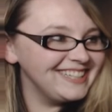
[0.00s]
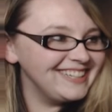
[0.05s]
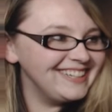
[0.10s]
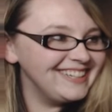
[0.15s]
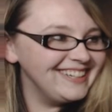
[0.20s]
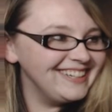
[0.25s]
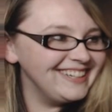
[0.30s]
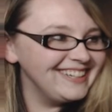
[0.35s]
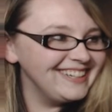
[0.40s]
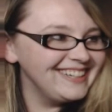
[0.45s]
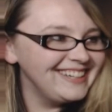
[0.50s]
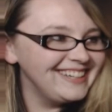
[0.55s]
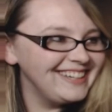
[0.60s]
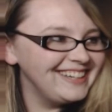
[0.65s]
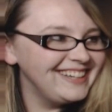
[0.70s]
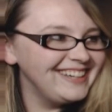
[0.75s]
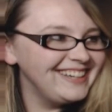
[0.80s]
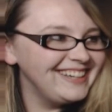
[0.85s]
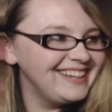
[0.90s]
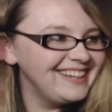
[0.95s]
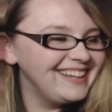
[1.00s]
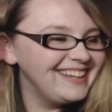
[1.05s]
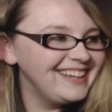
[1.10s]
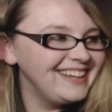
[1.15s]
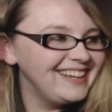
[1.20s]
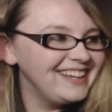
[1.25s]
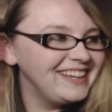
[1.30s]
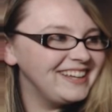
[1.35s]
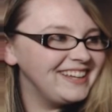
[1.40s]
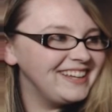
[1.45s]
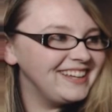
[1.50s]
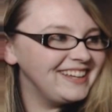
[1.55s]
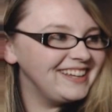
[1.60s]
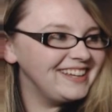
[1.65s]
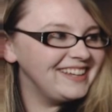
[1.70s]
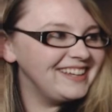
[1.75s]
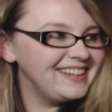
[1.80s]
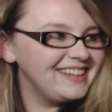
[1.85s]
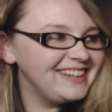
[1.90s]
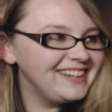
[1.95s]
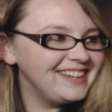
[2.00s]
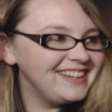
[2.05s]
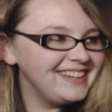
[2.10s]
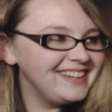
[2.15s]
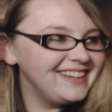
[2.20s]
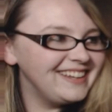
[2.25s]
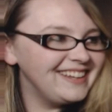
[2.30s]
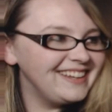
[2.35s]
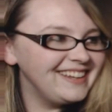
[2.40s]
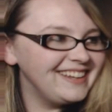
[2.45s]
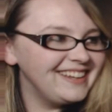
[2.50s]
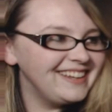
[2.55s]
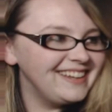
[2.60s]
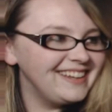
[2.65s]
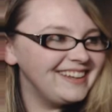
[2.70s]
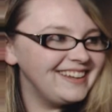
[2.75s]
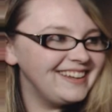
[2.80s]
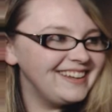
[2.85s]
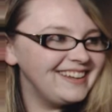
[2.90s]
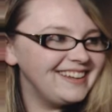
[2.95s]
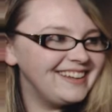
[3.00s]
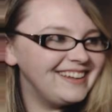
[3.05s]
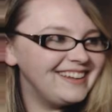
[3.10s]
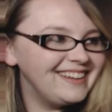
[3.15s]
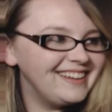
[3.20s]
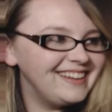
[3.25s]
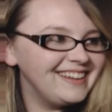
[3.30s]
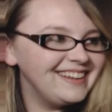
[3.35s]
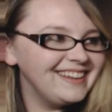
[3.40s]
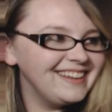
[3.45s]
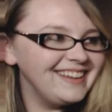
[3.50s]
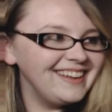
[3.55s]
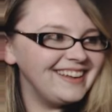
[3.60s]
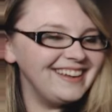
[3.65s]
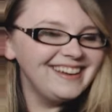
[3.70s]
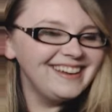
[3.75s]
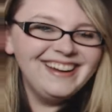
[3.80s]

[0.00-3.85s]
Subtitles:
The person shown says nothing.